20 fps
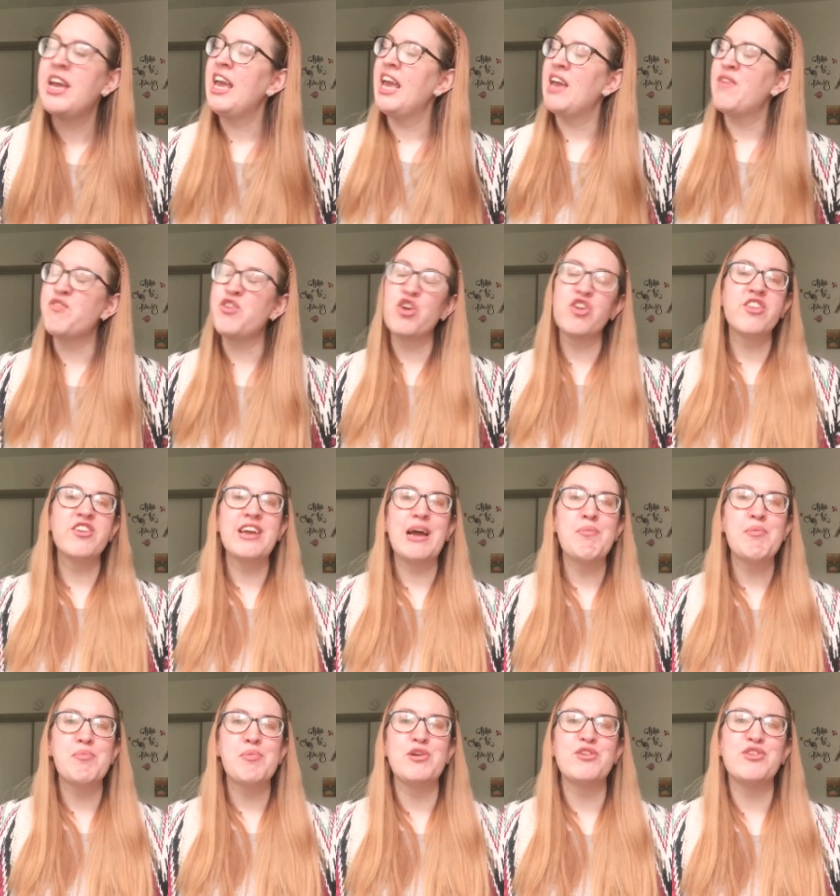If you're the
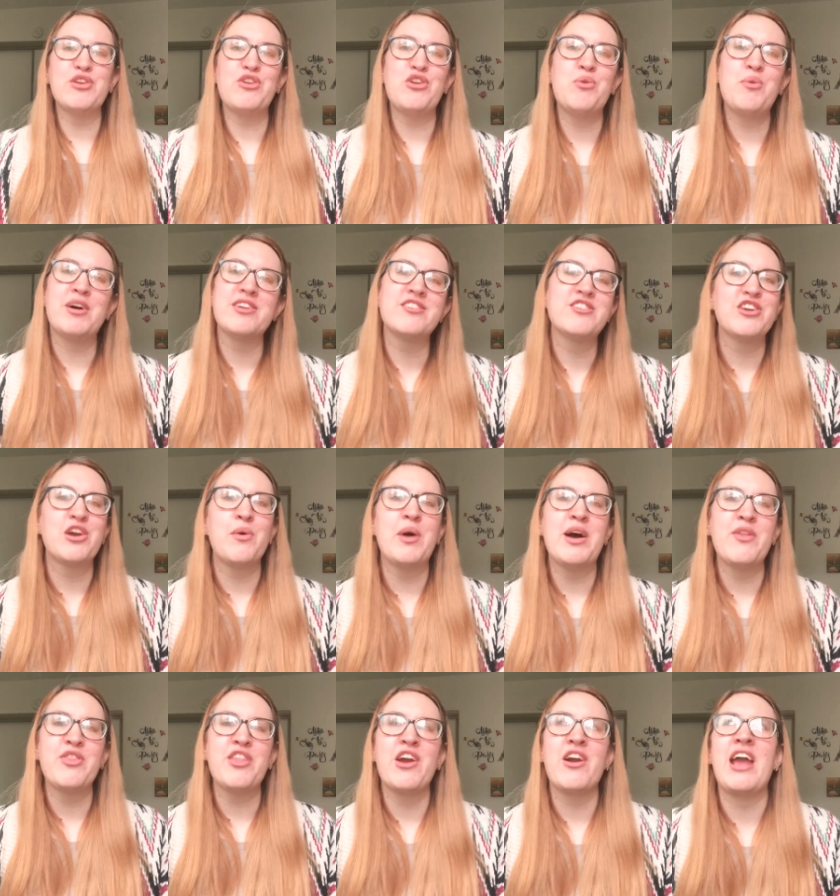type of person who wants to go
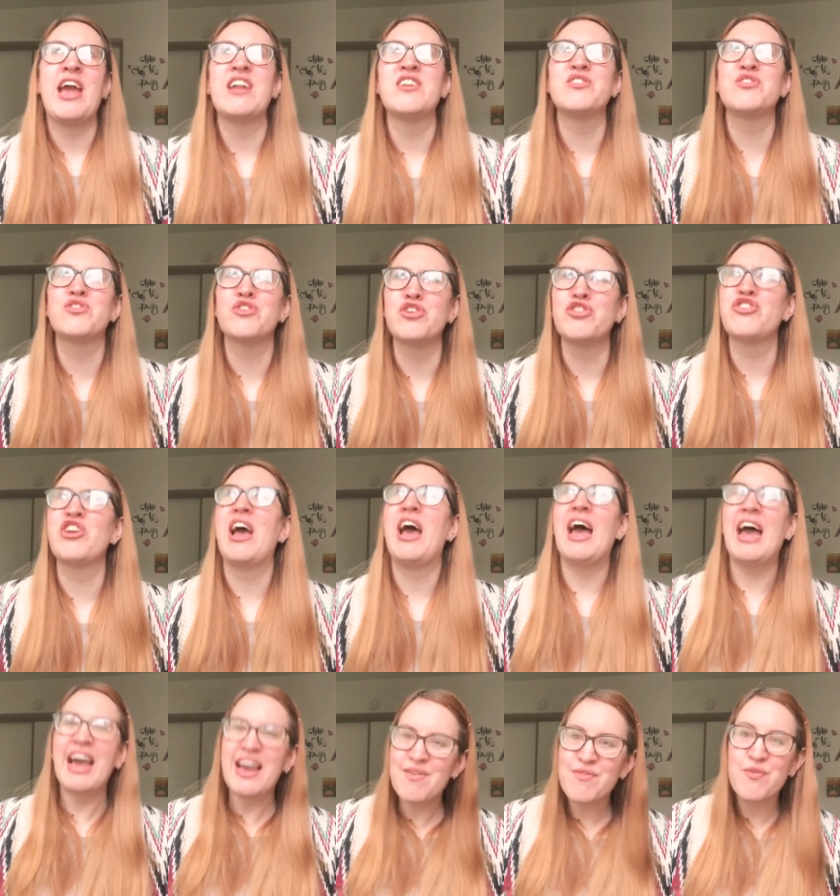out there and search
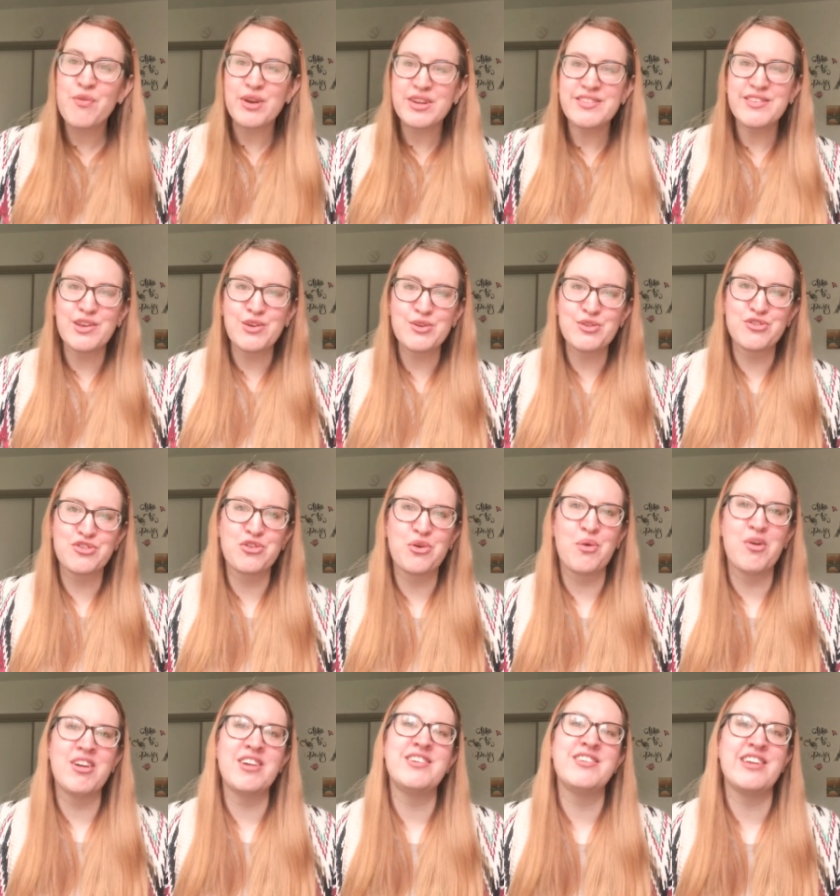every single
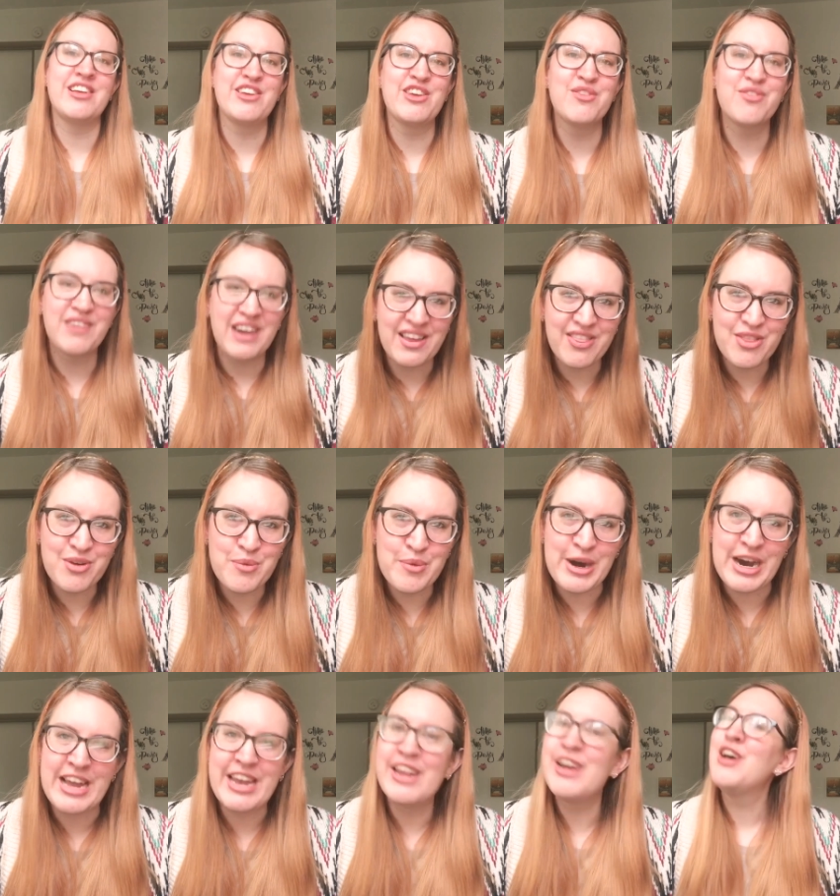store until you find the
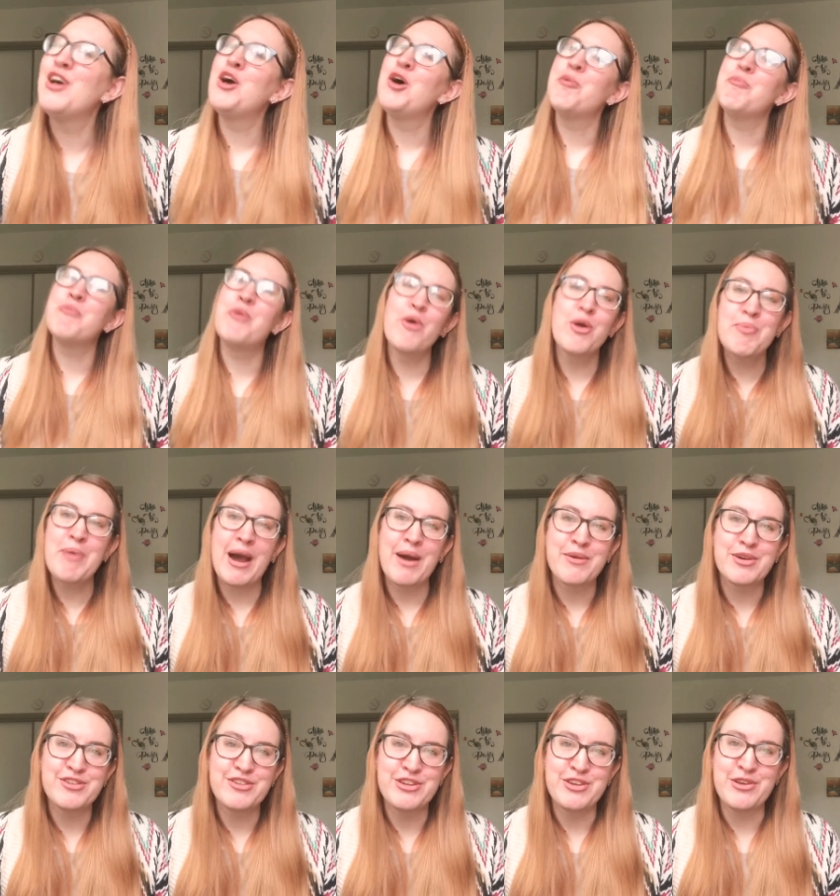one, more
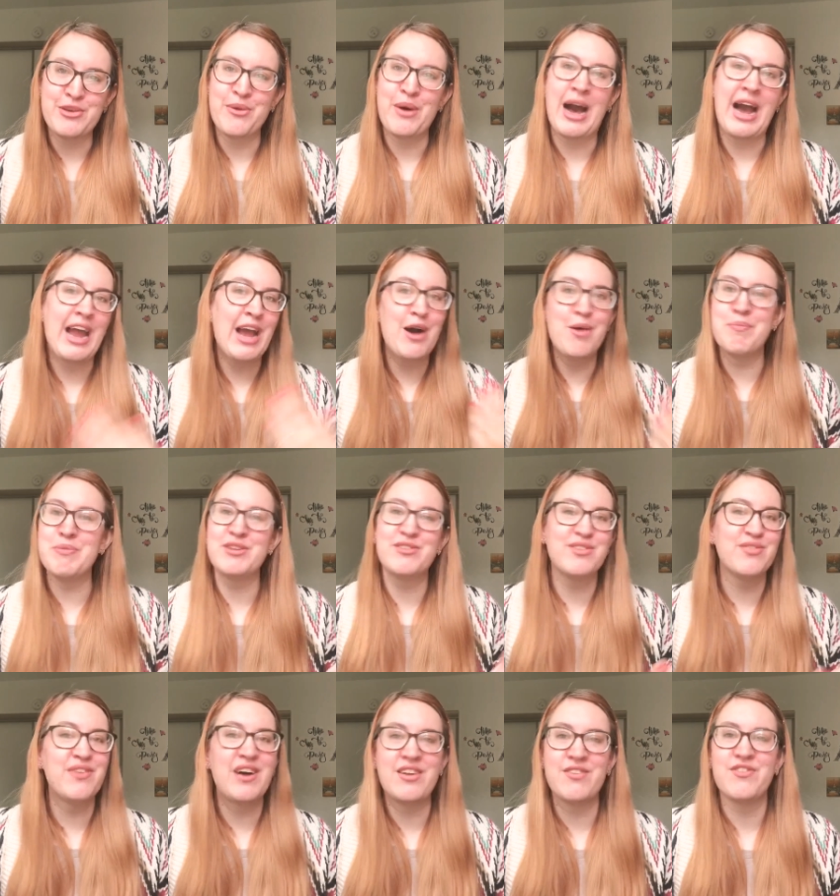power to you. I hope
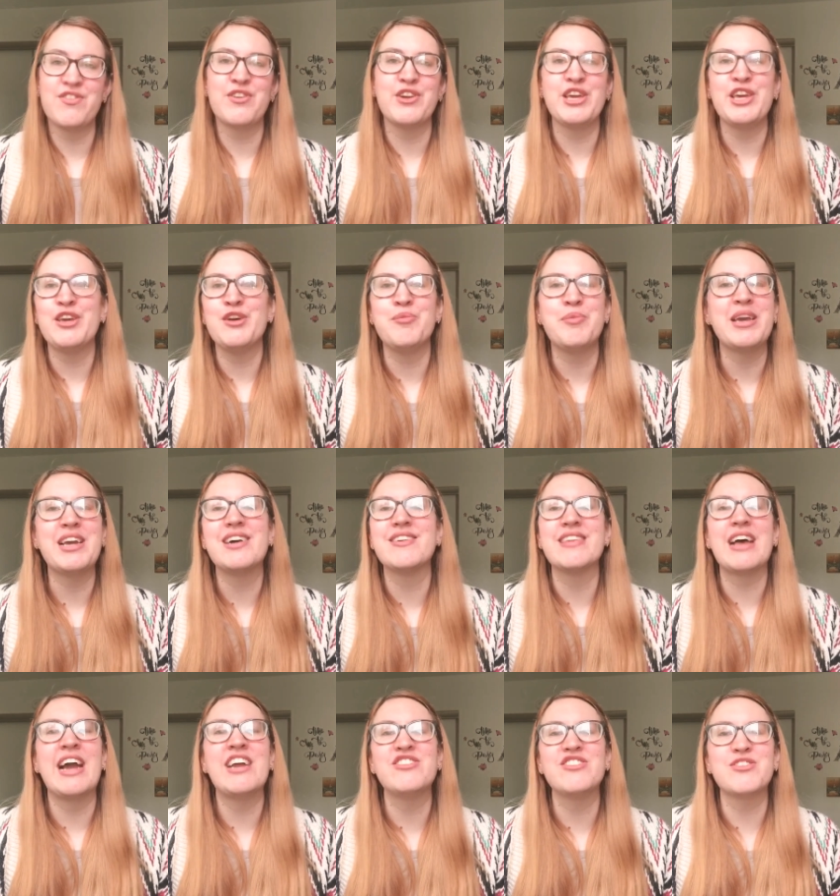it's fun for you, because
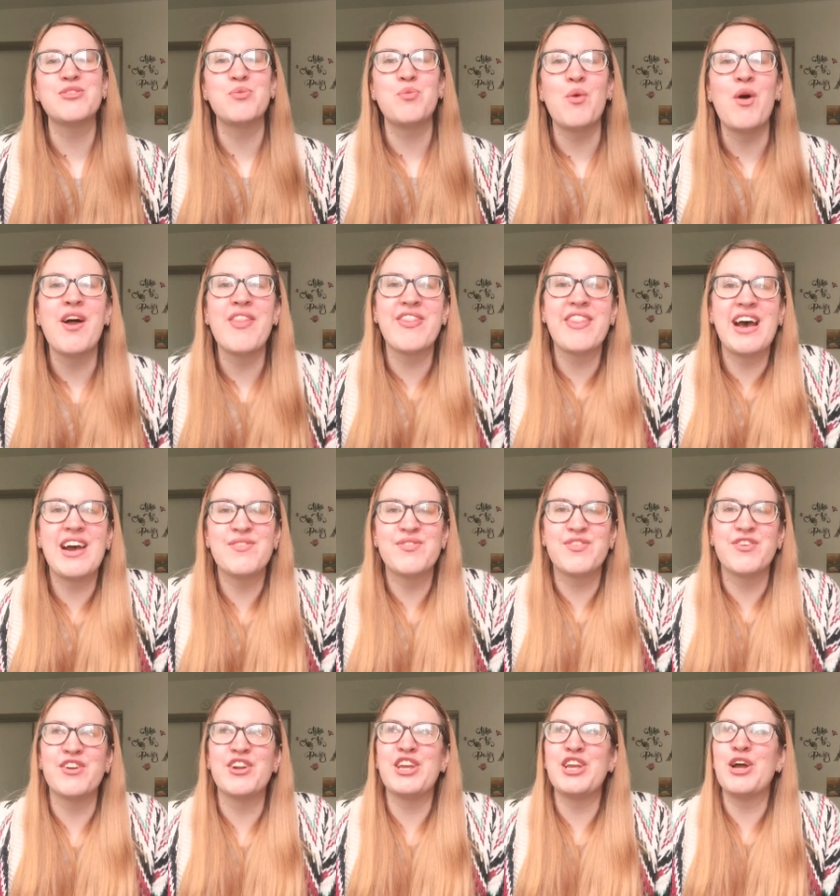I just want that
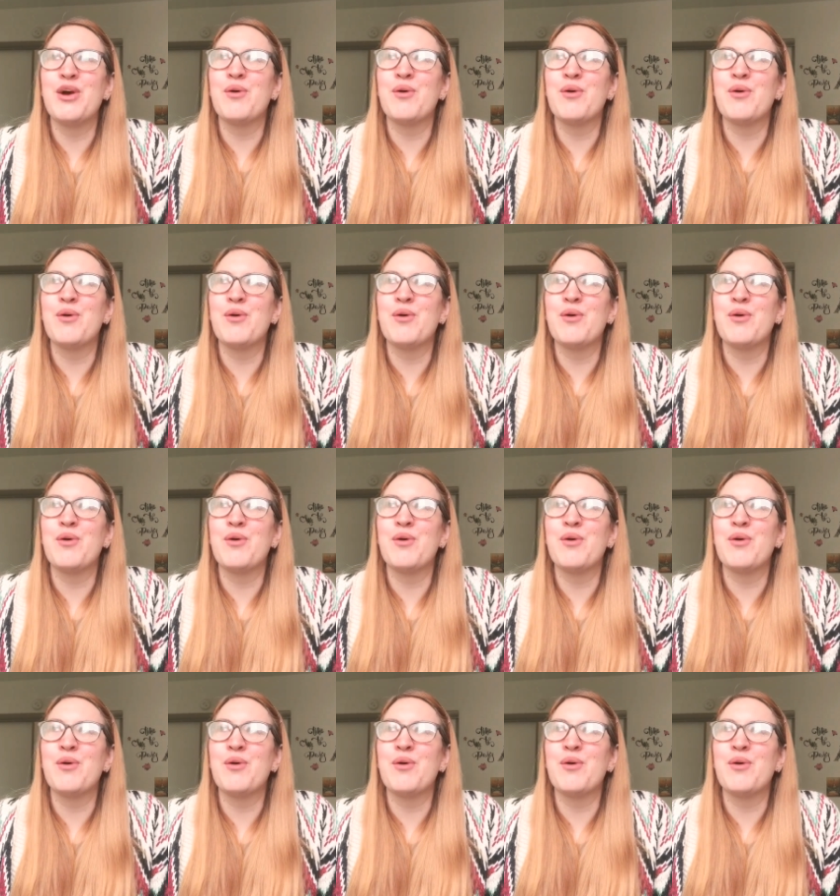for,